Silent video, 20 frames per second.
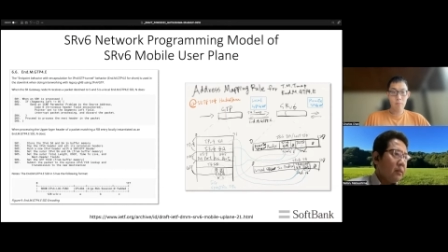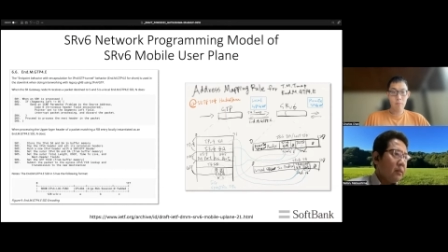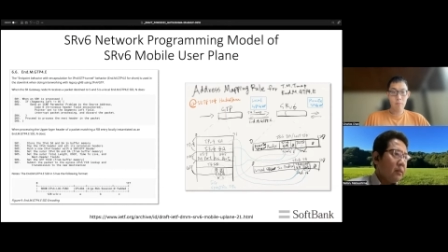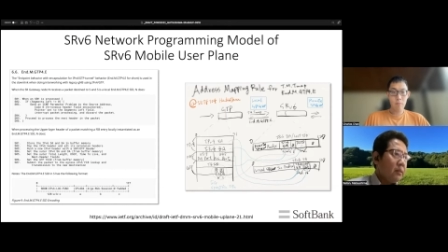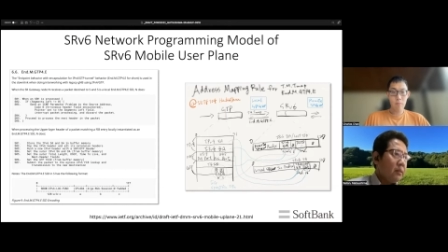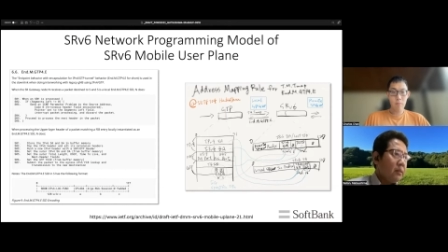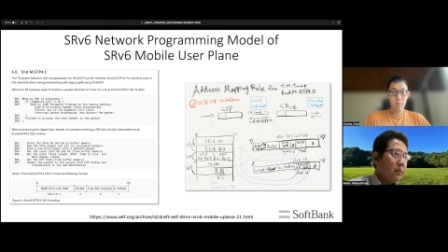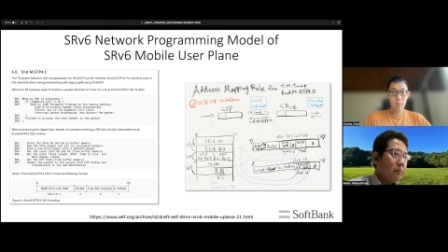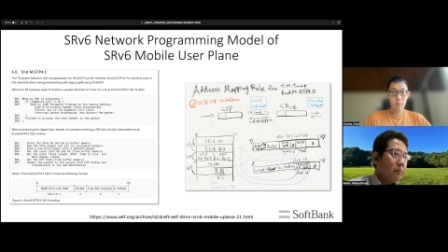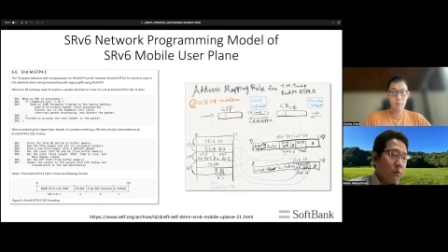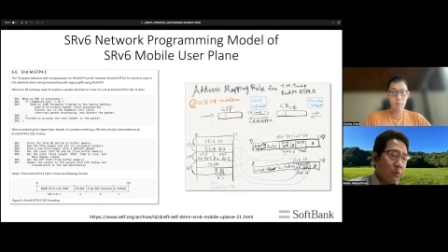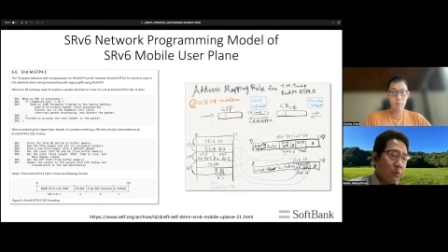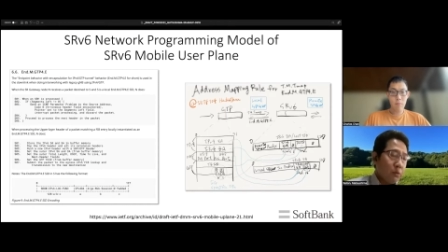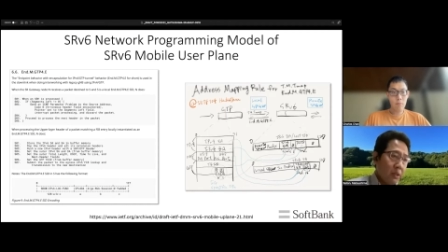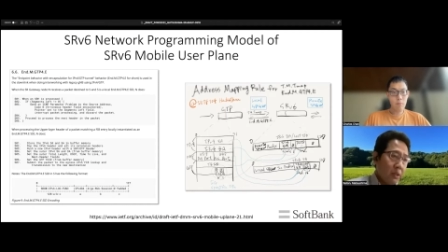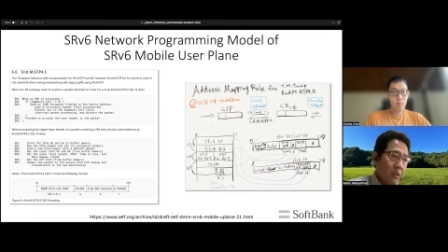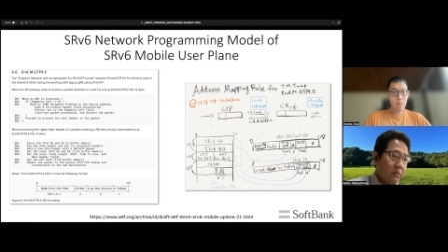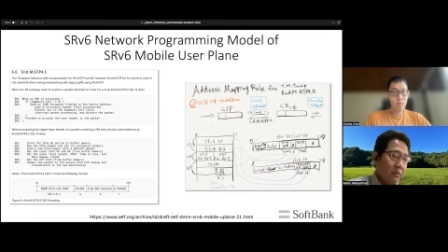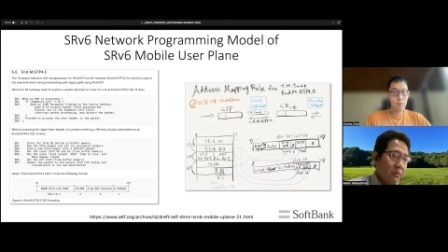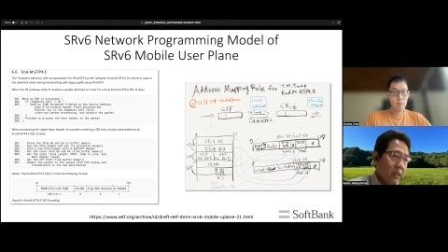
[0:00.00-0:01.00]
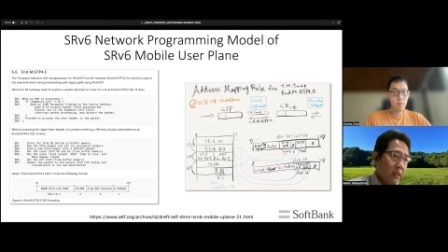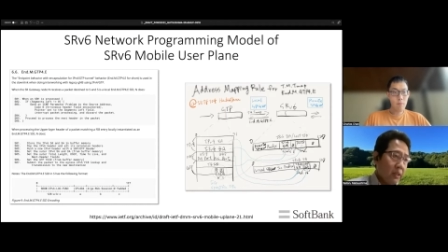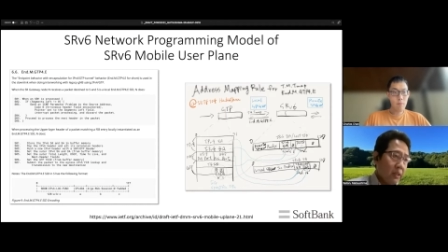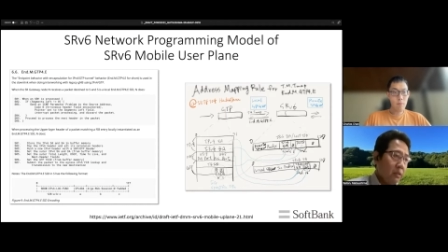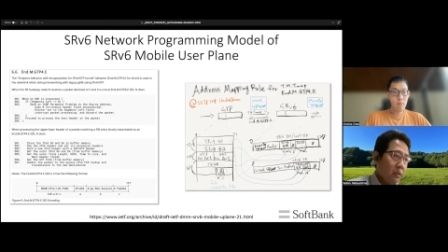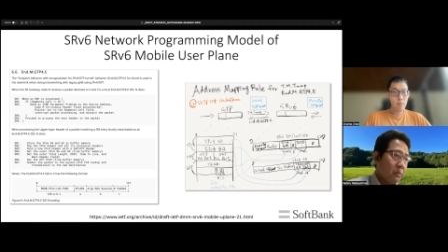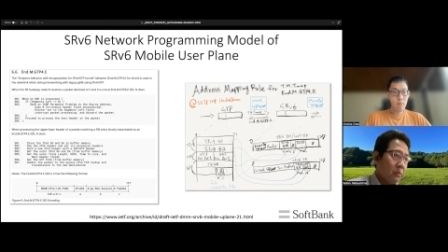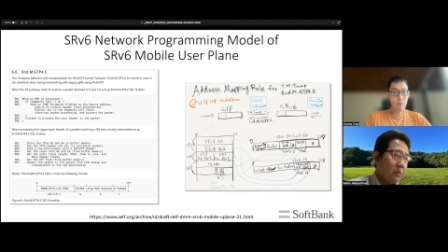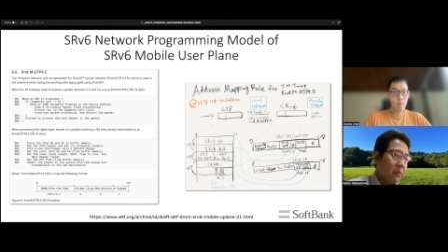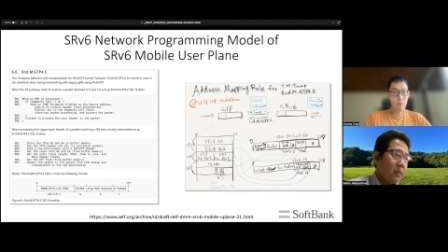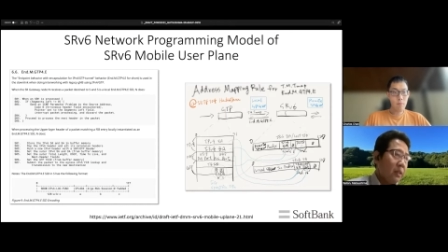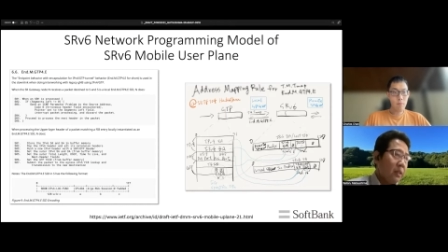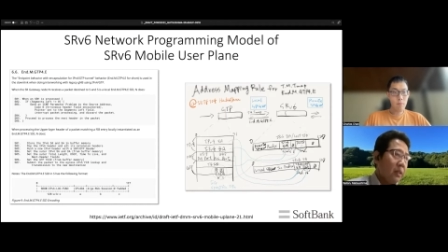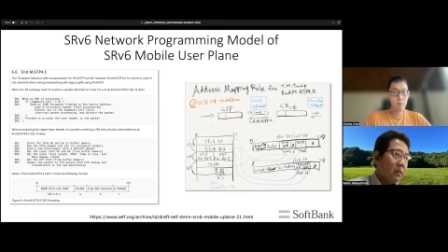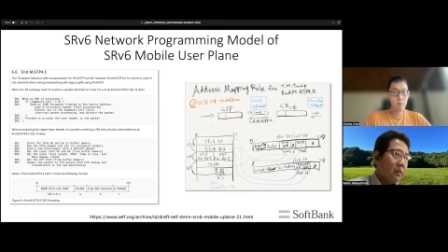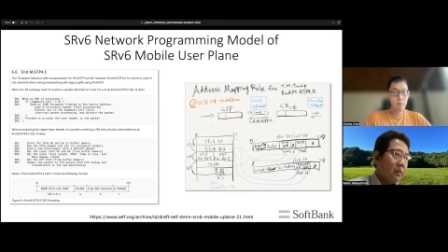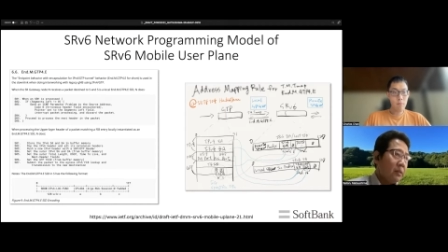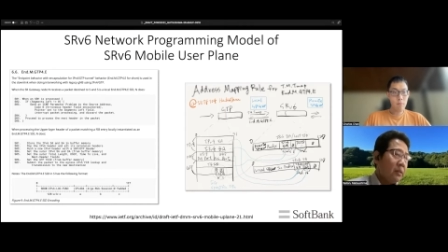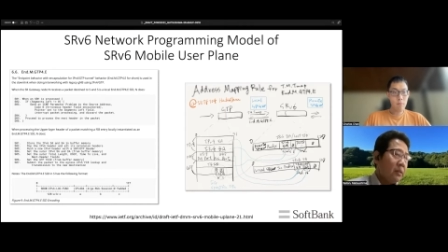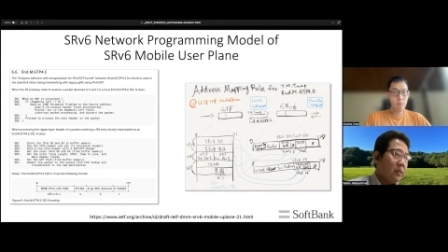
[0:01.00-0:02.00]
processing of the
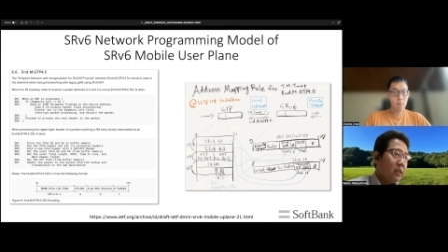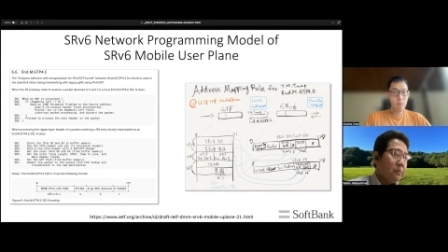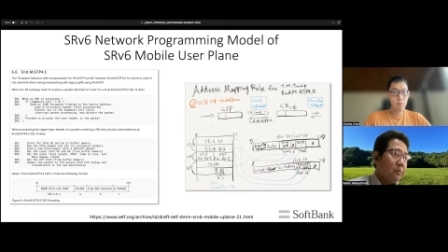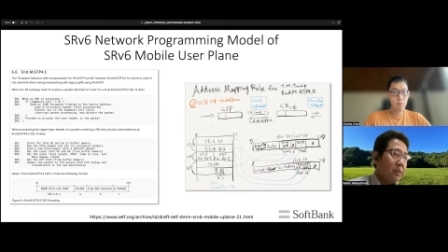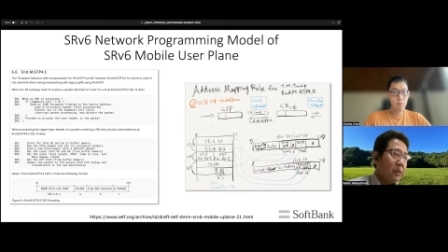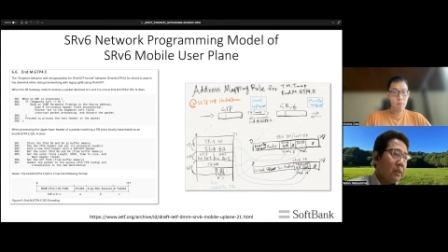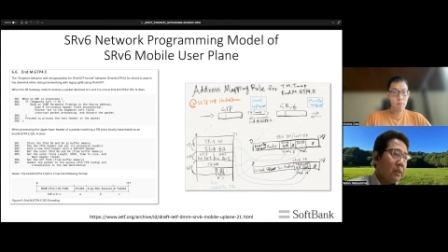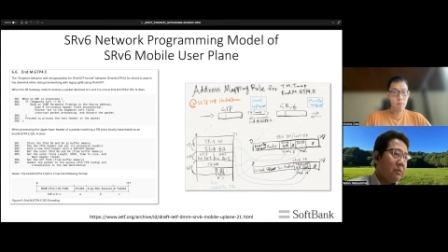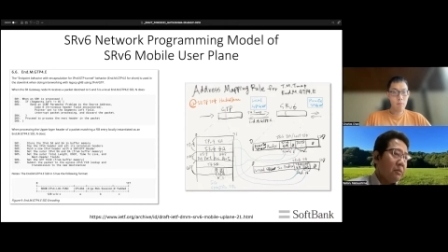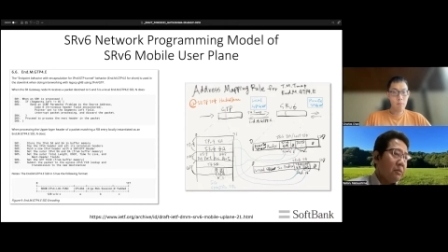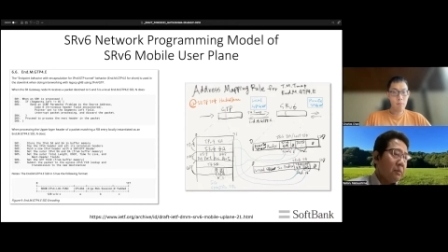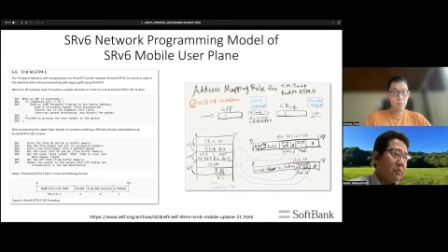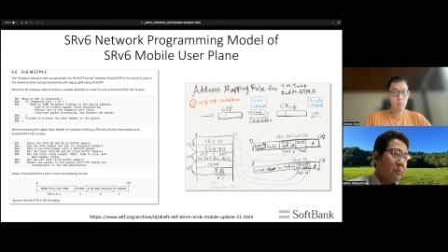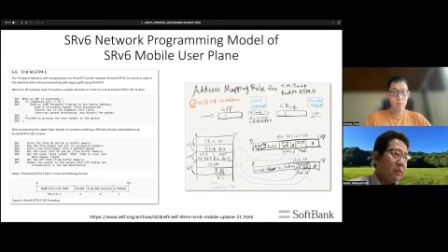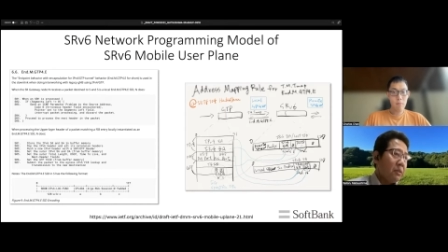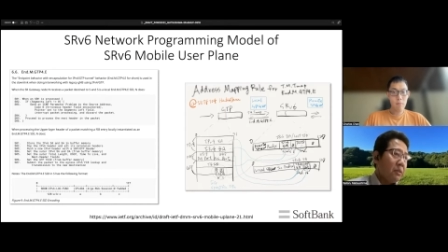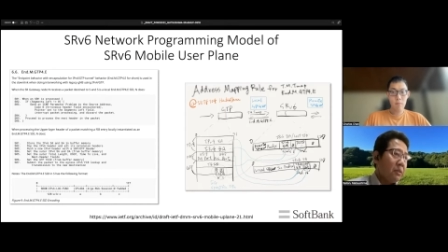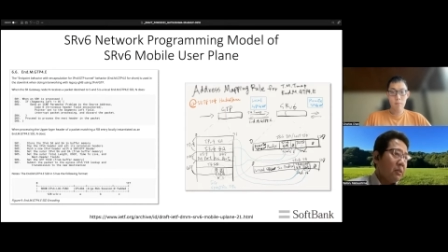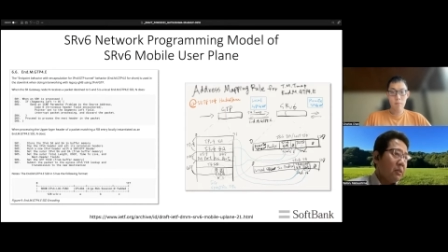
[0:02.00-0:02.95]
GTP SRv6